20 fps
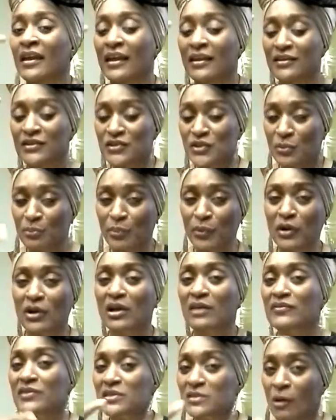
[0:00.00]
it is the
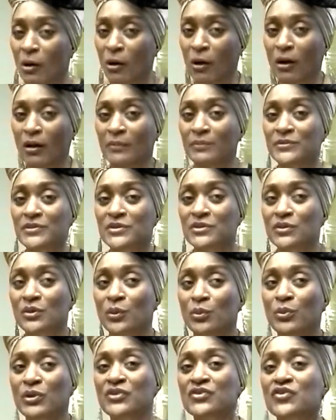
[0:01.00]
book of
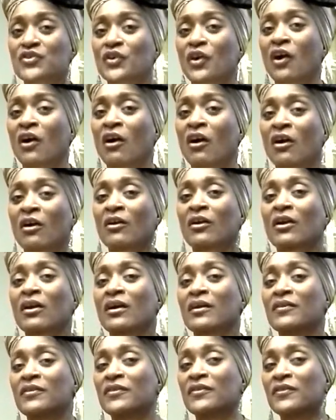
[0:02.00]
Psalms, which are
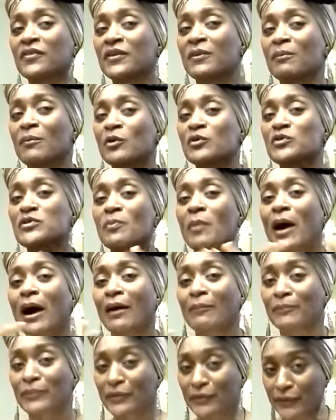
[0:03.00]
the most
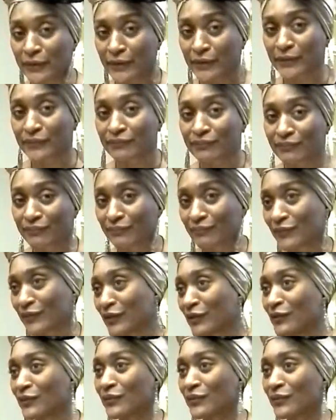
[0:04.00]
popular. You